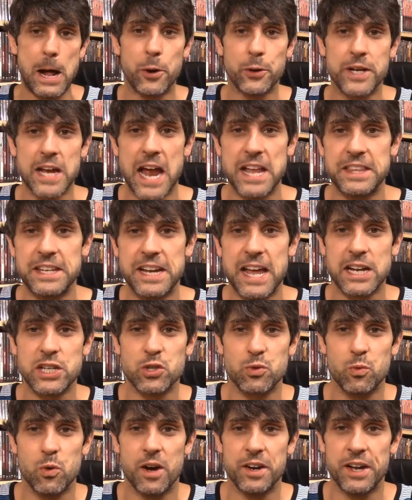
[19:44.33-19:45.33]
Okay, the
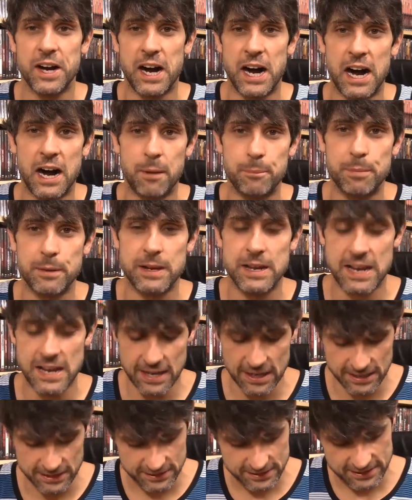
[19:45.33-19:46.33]
next one up
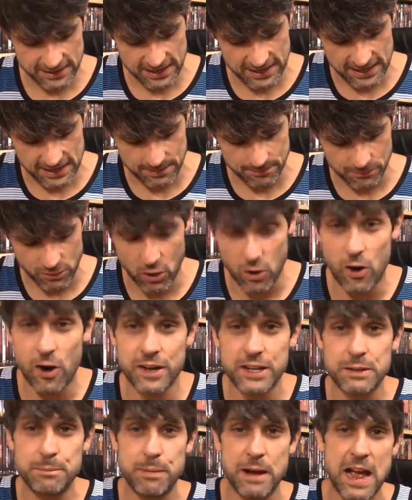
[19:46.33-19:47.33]
is um, The
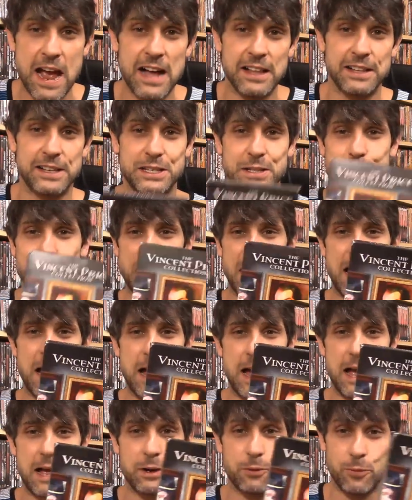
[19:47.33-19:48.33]
Haunted Palace
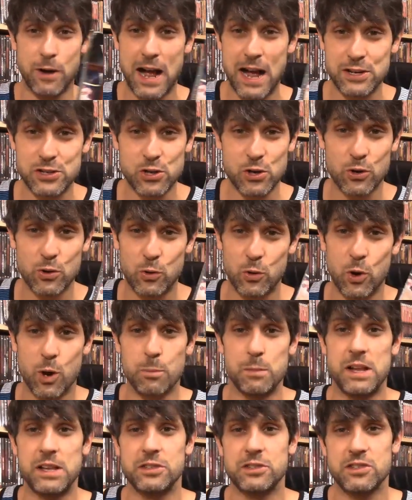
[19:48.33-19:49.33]
by Roger
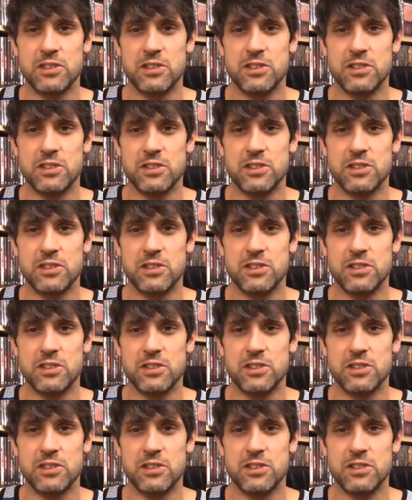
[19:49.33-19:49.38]
Corman,